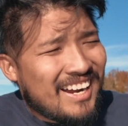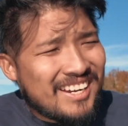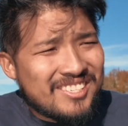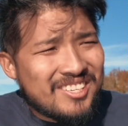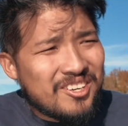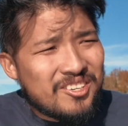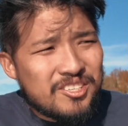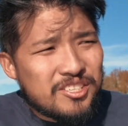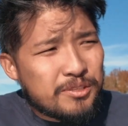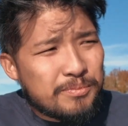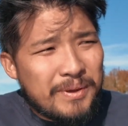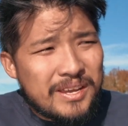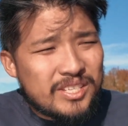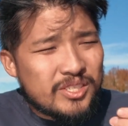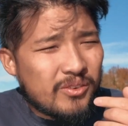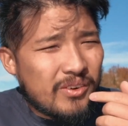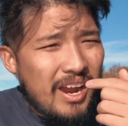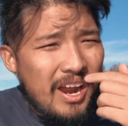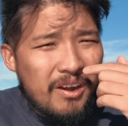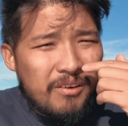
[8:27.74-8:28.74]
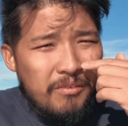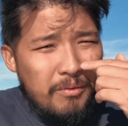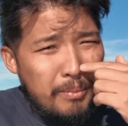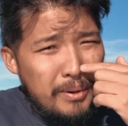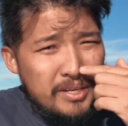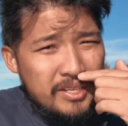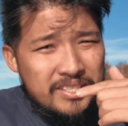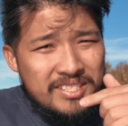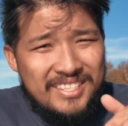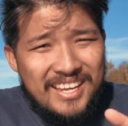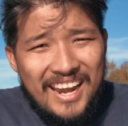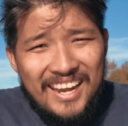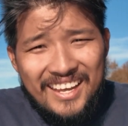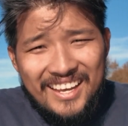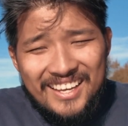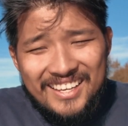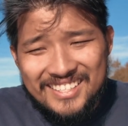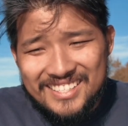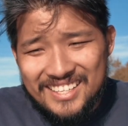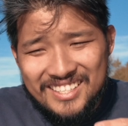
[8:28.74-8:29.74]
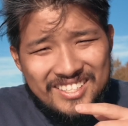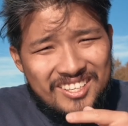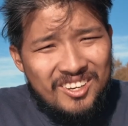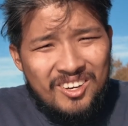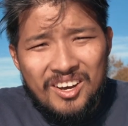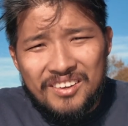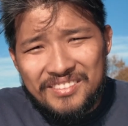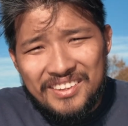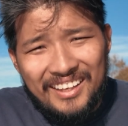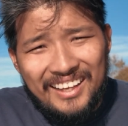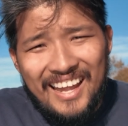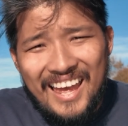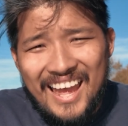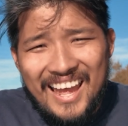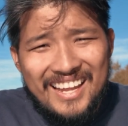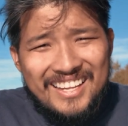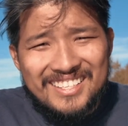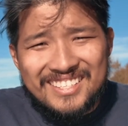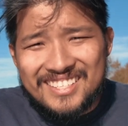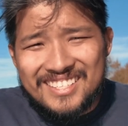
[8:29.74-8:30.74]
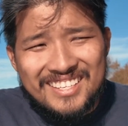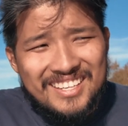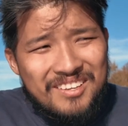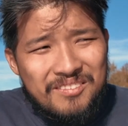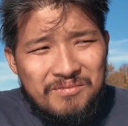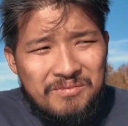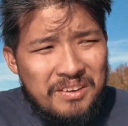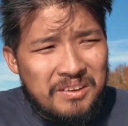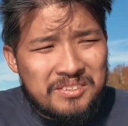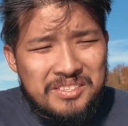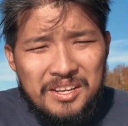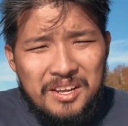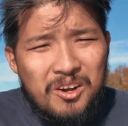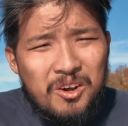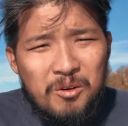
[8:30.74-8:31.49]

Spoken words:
I started just messing around with a bunch of settings, took off the lens, and I was like,